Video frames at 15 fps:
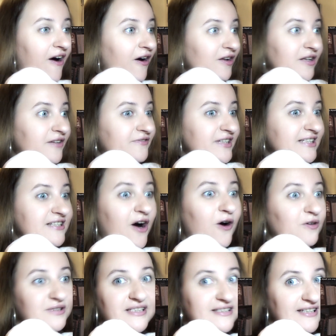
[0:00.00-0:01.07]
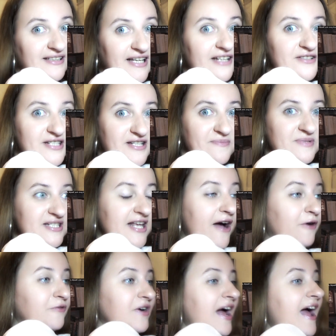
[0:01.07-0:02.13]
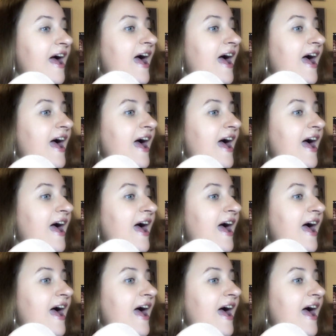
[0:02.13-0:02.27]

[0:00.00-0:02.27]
all of it, all the details himself.